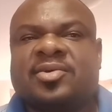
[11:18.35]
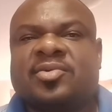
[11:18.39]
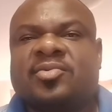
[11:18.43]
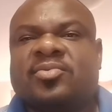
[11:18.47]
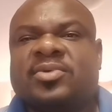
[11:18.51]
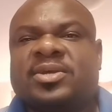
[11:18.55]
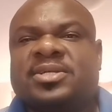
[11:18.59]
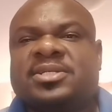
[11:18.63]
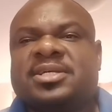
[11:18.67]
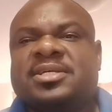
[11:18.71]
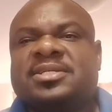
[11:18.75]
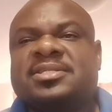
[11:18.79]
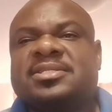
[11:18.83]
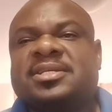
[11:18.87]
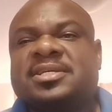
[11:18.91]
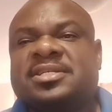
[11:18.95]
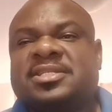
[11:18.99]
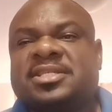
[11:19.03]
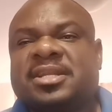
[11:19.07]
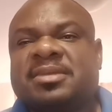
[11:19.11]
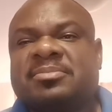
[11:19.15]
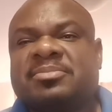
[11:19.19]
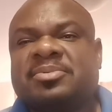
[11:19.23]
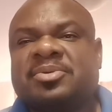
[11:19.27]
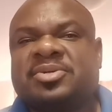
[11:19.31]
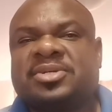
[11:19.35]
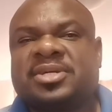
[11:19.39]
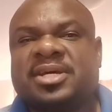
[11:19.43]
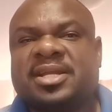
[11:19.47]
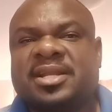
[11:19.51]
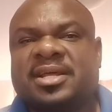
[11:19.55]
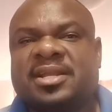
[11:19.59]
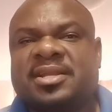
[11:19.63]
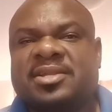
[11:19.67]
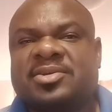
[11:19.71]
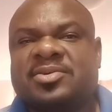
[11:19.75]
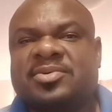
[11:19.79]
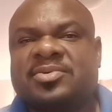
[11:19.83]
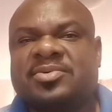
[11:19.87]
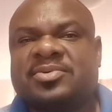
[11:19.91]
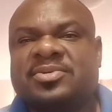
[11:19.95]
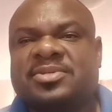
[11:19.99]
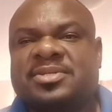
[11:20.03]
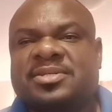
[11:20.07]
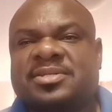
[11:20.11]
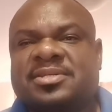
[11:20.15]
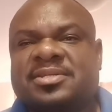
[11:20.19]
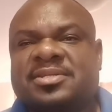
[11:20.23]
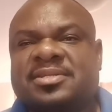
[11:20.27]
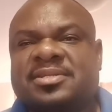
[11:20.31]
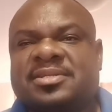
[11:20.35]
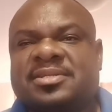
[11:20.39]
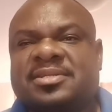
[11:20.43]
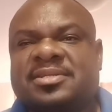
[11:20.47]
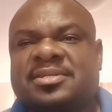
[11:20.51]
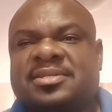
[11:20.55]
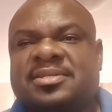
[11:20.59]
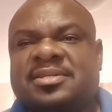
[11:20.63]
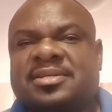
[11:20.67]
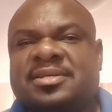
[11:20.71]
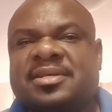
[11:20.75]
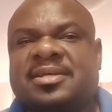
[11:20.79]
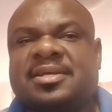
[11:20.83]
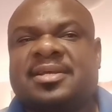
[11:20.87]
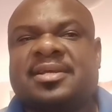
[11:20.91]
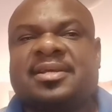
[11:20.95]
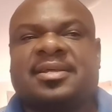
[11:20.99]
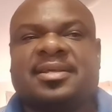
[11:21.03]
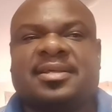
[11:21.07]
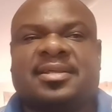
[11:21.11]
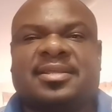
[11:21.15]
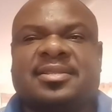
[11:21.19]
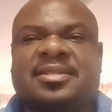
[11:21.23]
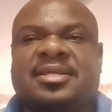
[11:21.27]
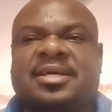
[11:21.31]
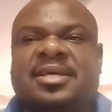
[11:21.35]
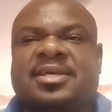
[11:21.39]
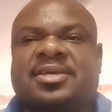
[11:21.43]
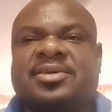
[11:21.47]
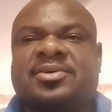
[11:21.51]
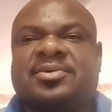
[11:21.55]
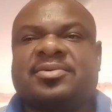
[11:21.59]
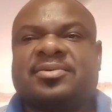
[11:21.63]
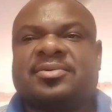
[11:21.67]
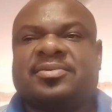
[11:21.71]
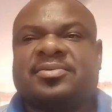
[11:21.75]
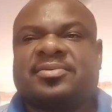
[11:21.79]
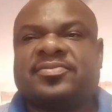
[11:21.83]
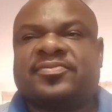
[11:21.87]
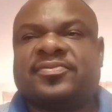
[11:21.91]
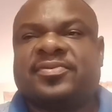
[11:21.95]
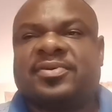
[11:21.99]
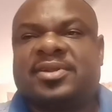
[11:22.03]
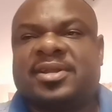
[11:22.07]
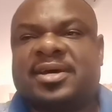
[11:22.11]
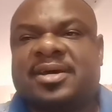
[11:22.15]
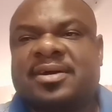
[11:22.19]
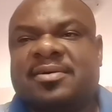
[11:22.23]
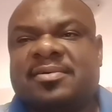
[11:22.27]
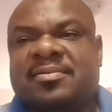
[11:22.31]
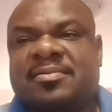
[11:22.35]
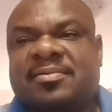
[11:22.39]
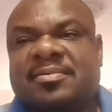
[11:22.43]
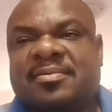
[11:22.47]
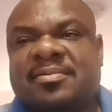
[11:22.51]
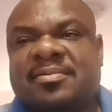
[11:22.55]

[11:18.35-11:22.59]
which is distribution and use. Thank you for now.